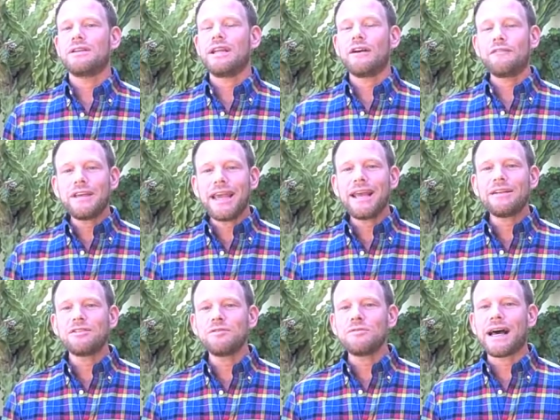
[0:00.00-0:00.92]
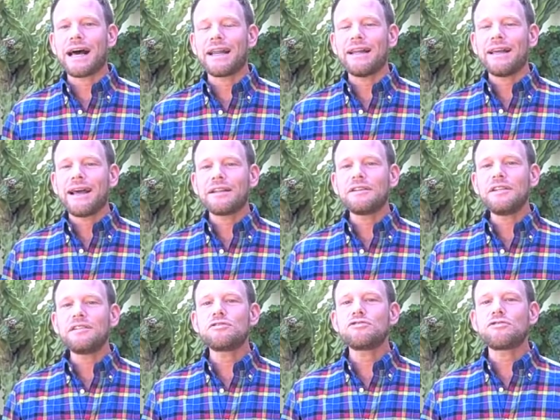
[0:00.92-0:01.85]
Now, if you can't do that, at
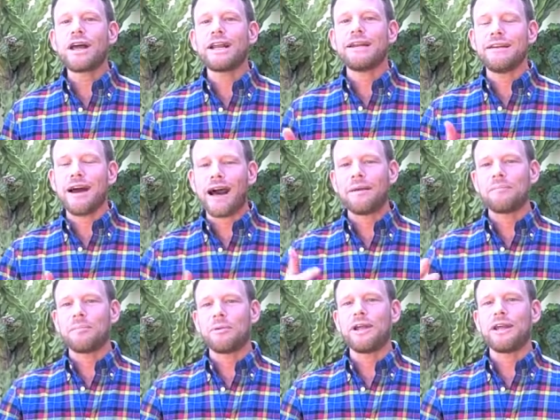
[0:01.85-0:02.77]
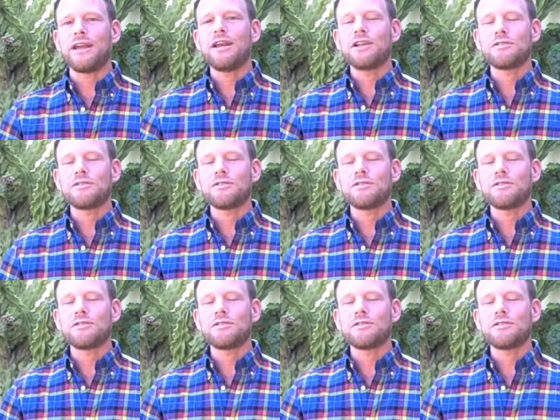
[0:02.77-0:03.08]
least try to not bring